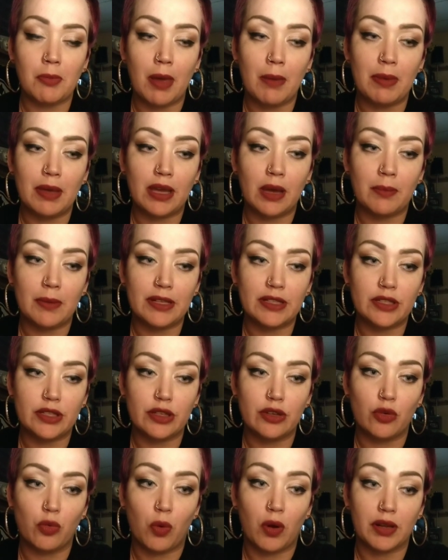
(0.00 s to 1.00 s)
may be coming to
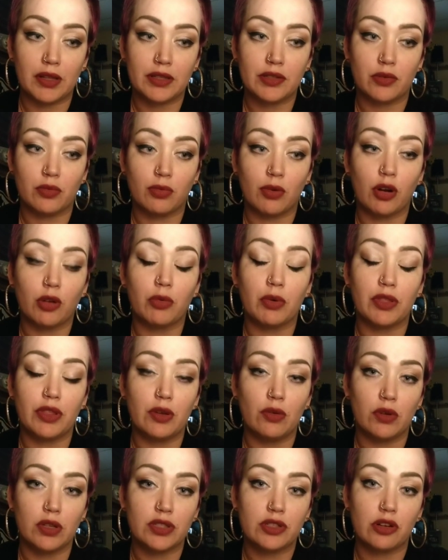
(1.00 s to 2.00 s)
you wanting to work with
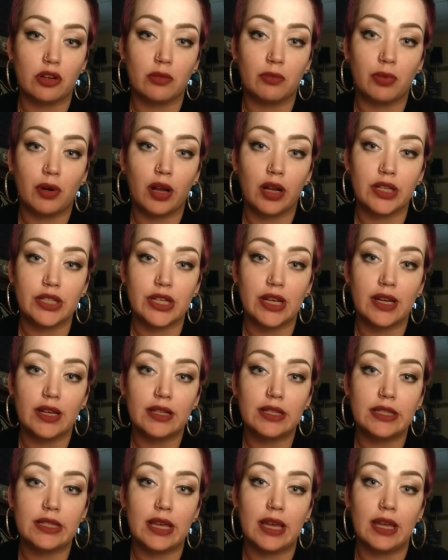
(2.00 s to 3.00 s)
you on certain
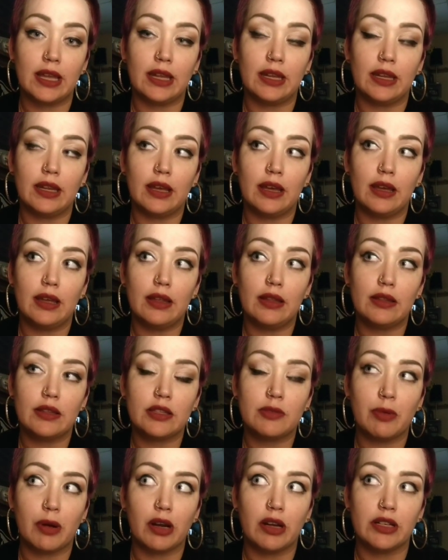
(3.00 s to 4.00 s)
projects, and
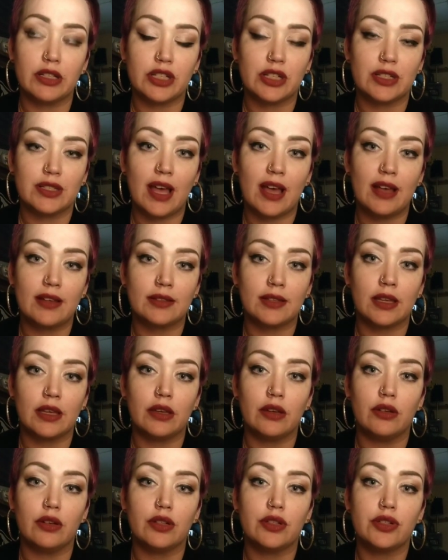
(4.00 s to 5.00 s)
Spirit is just asking
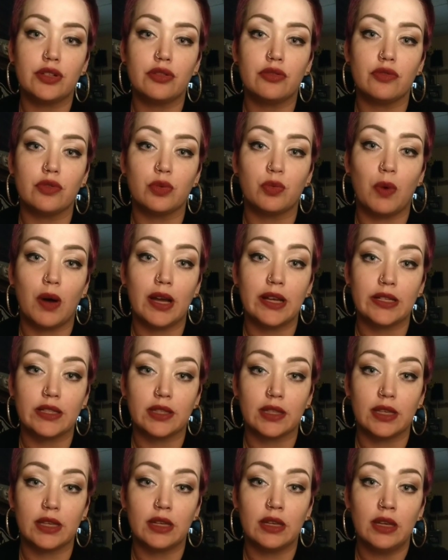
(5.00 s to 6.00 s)
you to choose
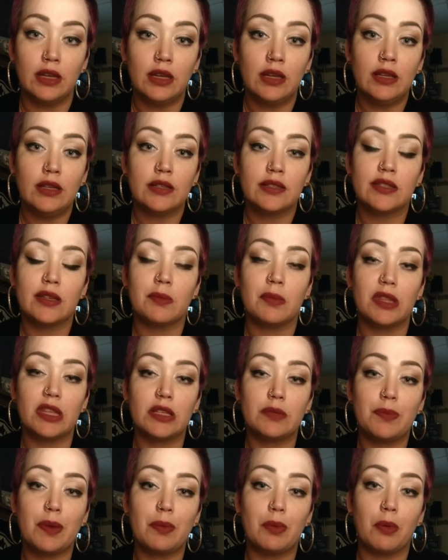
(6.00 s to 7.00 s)
wisely. Some of
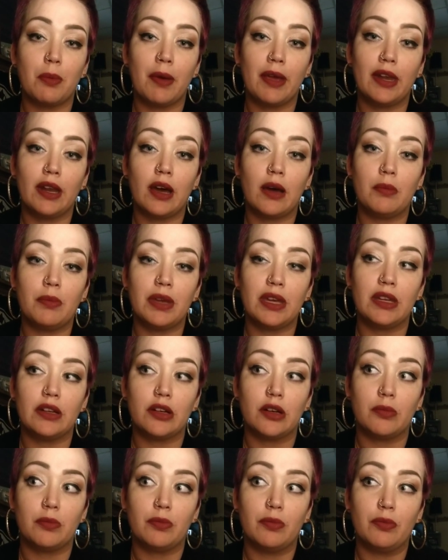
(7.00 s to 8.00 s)
these people may not be
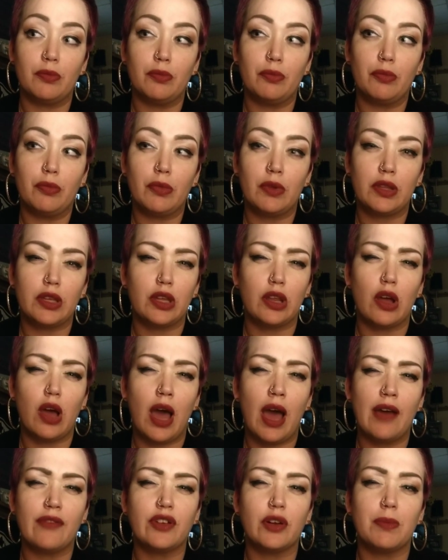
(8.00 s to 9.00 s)
in
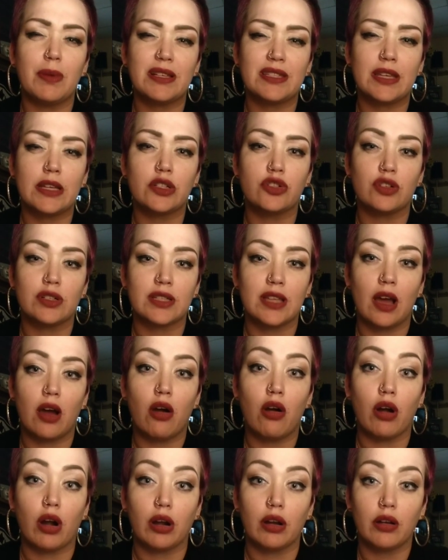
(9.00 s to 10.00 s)
have your best interest at
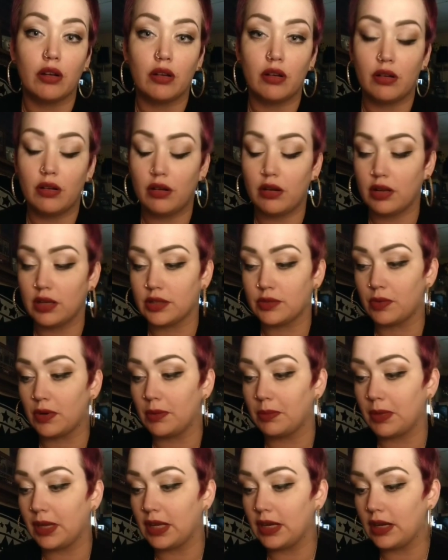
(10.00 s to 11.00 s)
heart. That's what
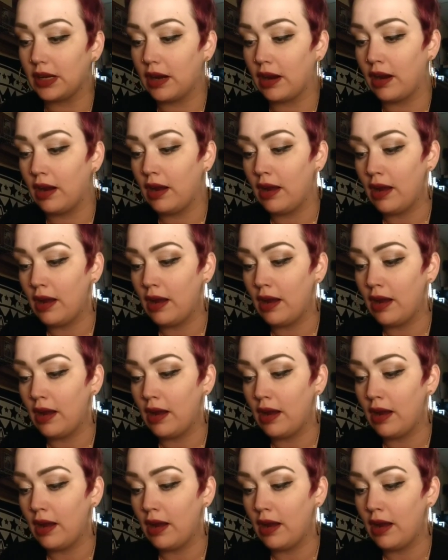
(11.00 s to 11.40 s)
I'm getting.